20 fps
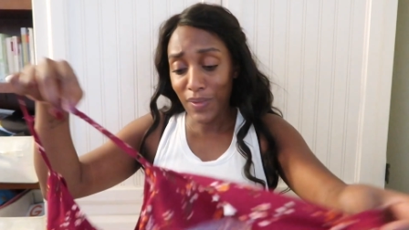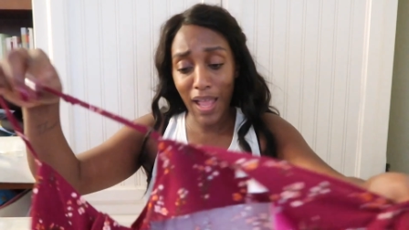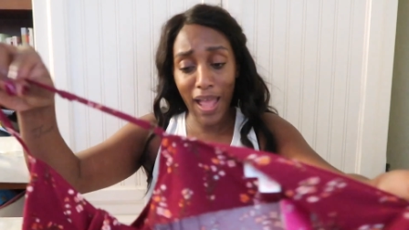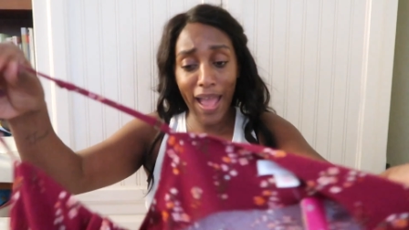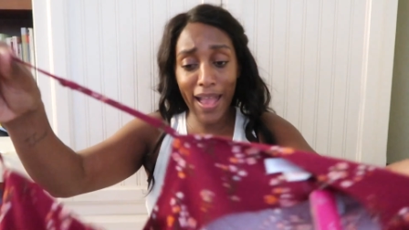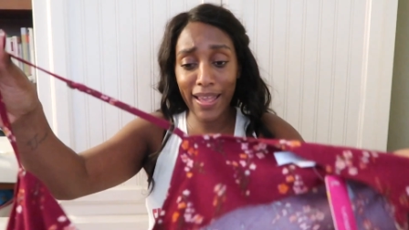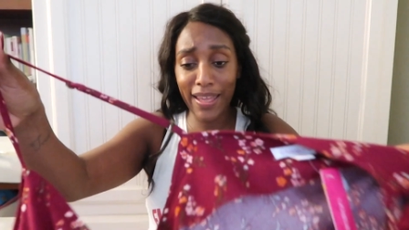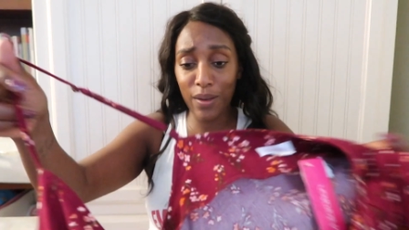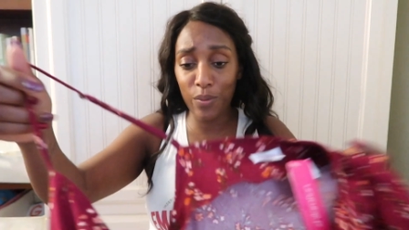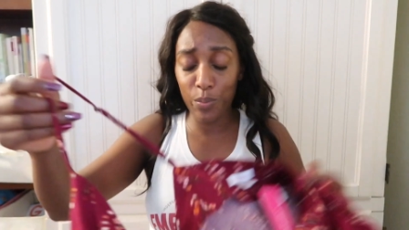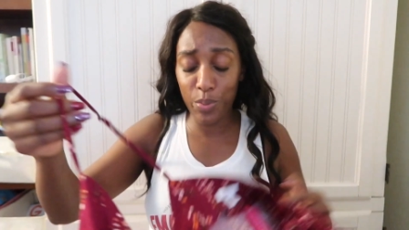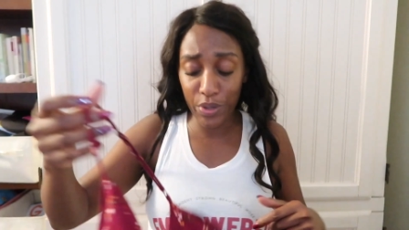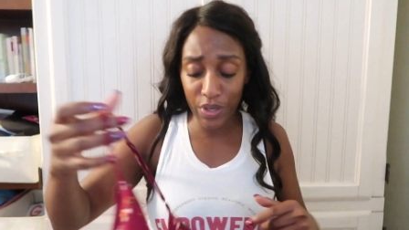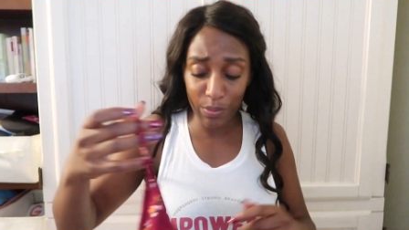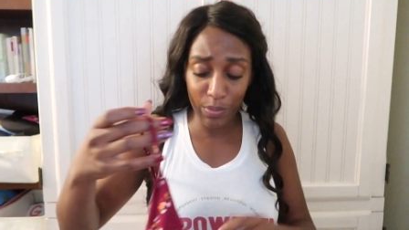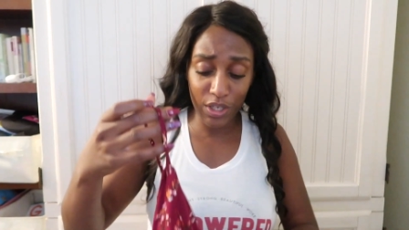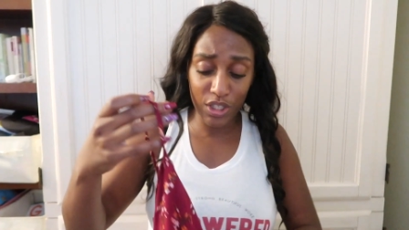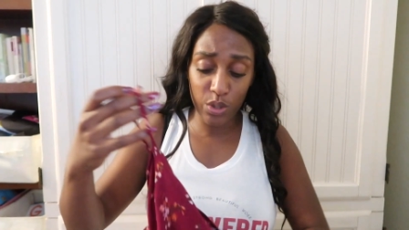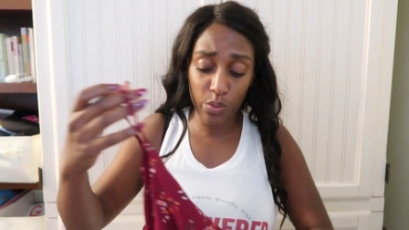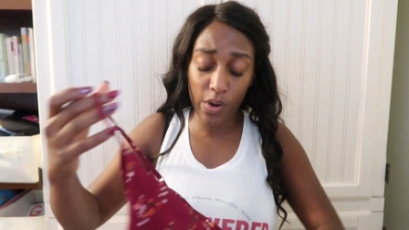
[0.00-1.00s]
I can
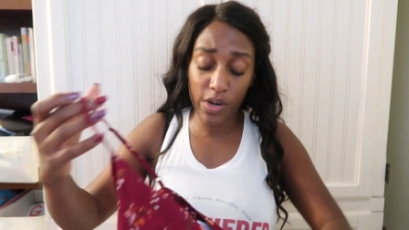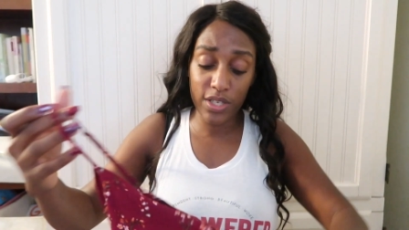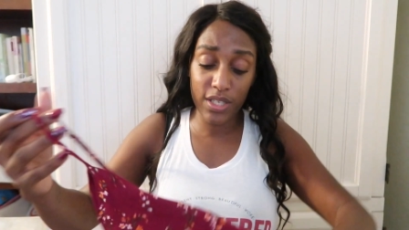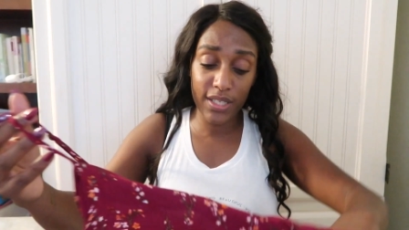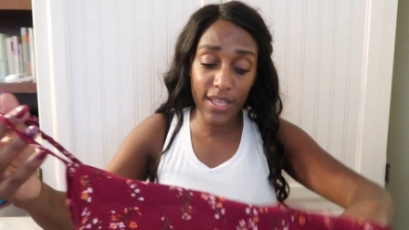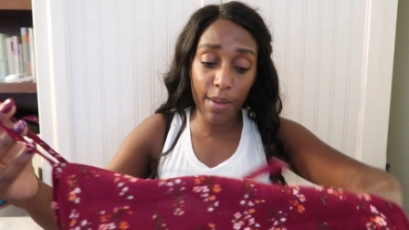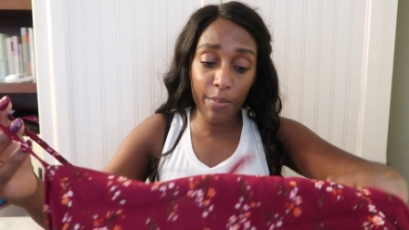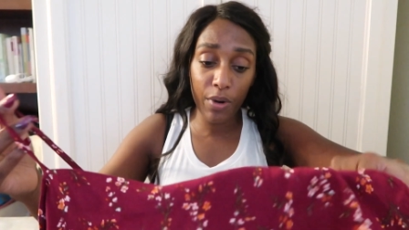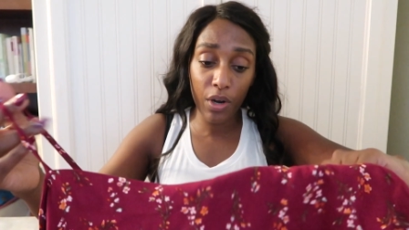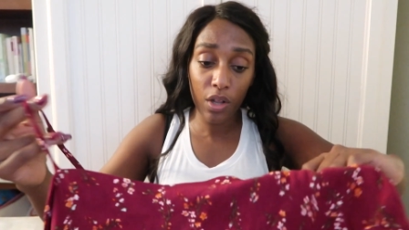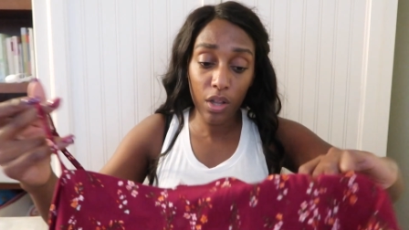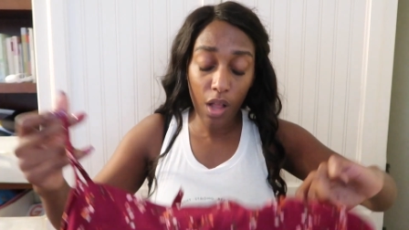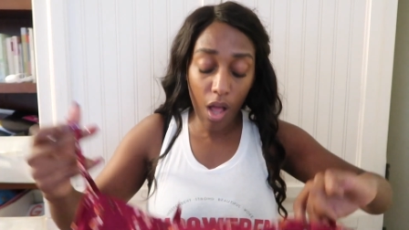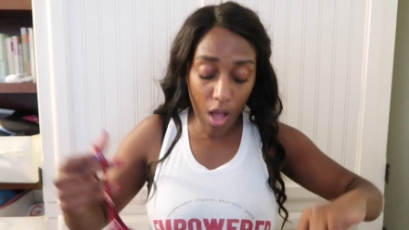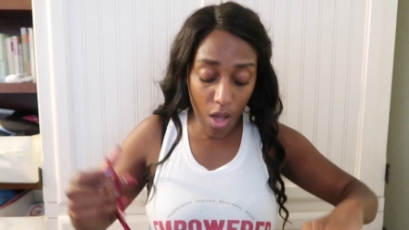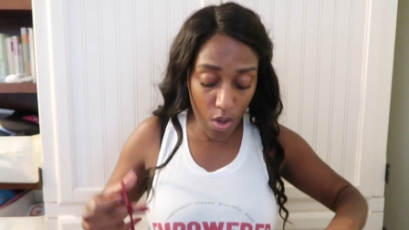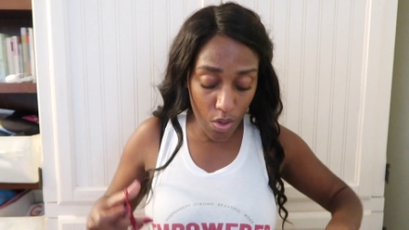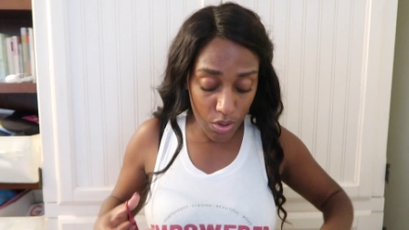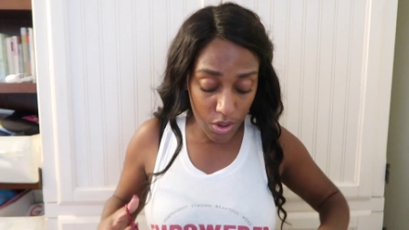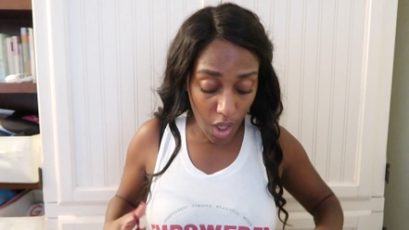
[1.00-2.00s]
pretty much wear summer
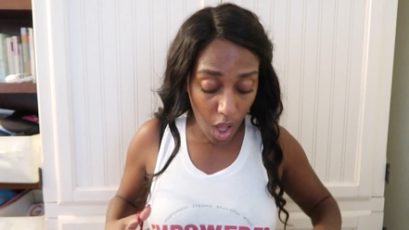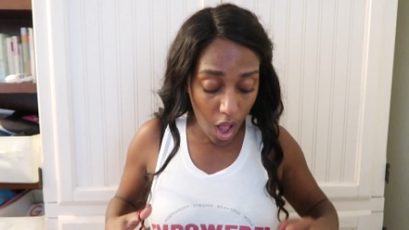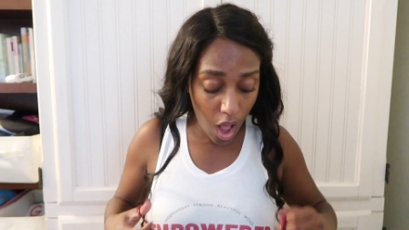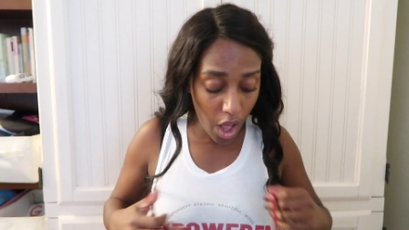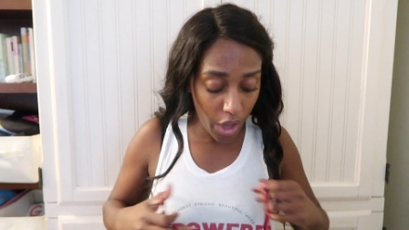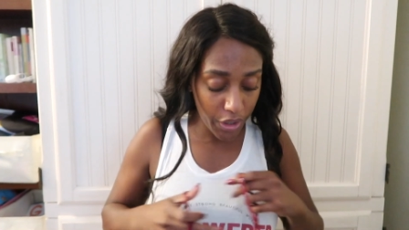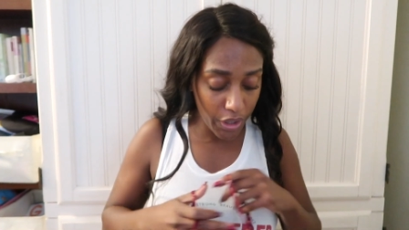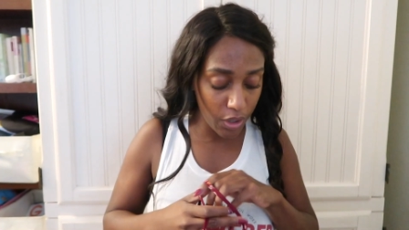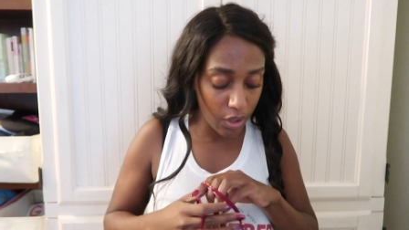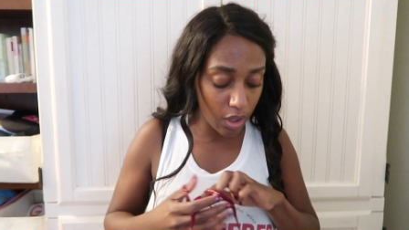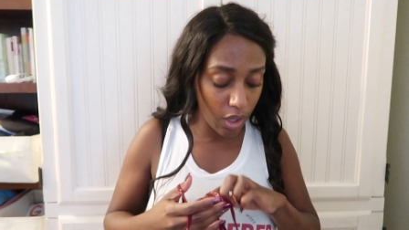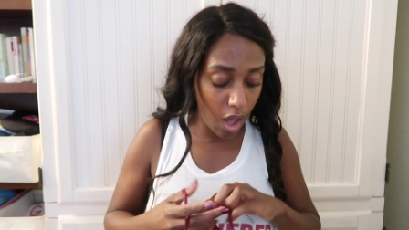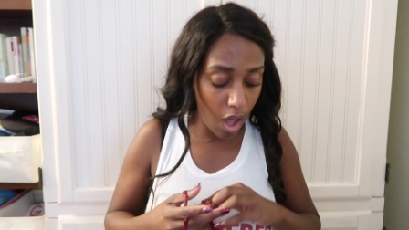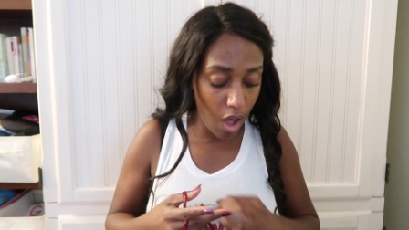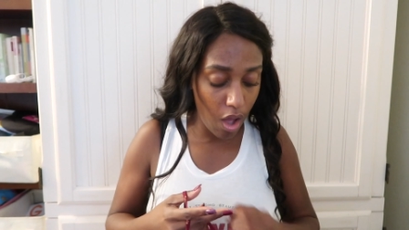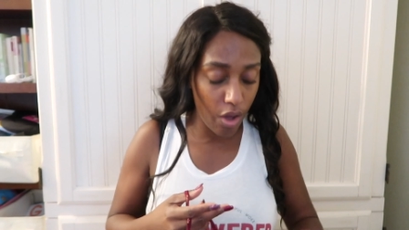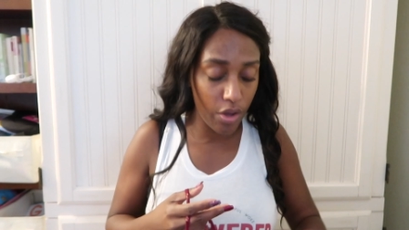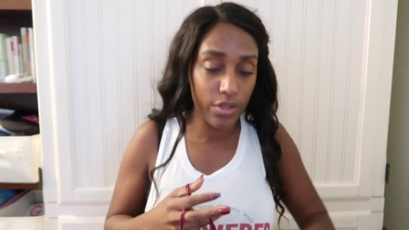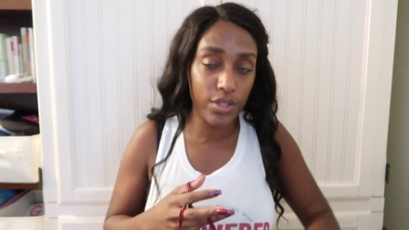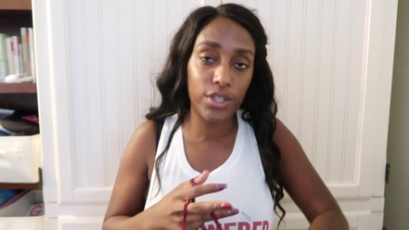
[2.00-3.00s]
clothes all year
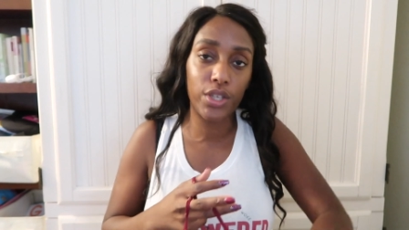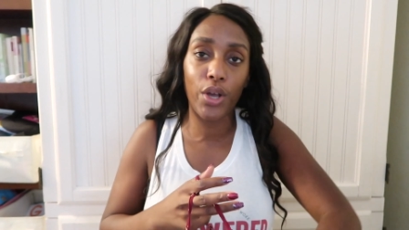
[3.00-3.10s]
long.